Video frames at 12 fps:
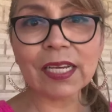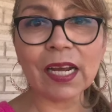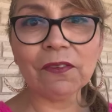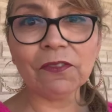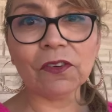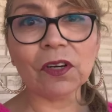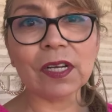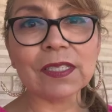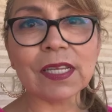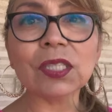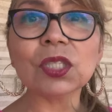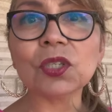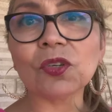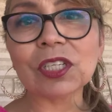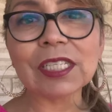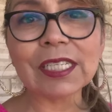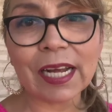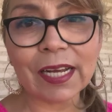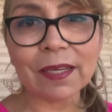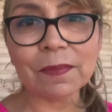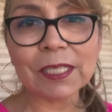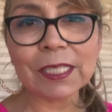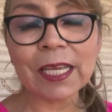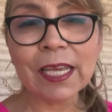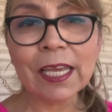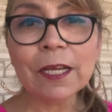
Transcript: time for us, uncertain times.